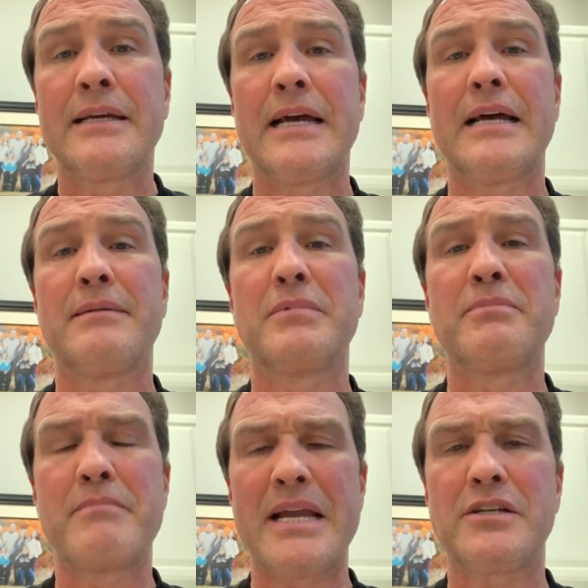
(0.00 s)

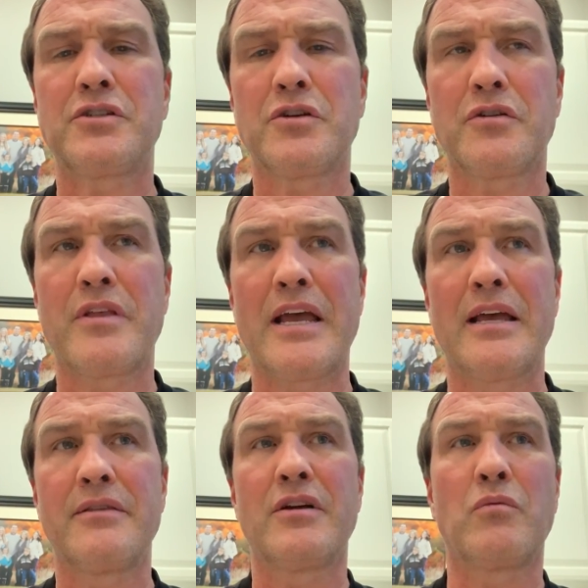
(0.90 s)
but make sure
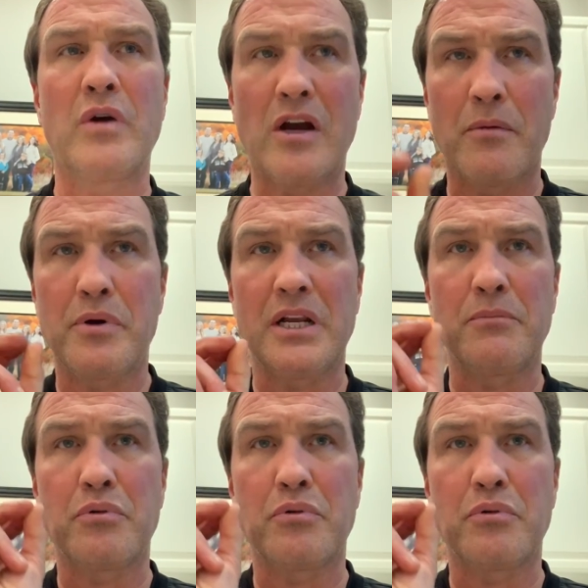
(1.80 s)
that we aren't putting